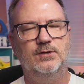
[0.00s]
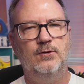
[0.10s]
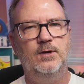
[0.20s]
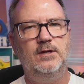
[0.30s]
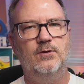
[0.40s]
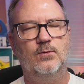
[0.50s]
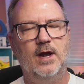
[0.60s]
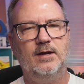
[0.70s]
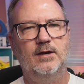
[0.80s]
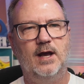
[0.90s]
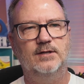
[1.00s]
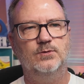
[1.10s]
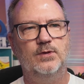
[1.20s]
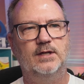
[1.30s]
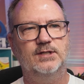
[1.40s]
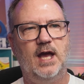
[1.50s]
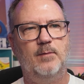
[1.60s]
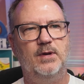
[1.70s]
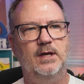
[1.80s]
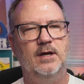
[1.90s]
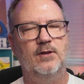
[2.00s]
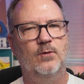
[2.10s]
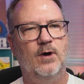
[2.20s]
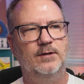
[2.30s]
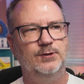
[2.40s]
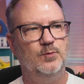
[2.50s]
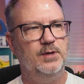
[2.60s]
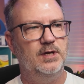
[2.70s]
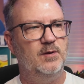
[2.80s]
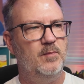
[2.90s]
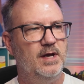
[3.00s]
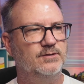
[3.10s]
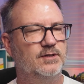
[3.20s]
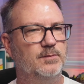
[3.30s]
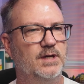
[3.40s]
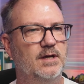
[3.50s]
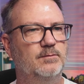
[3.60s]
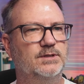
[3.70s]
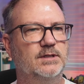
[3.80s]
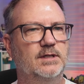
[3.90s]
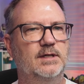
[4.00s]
And you need to recognize when that's happening. Otherwise, you'll be in a mess sometimes.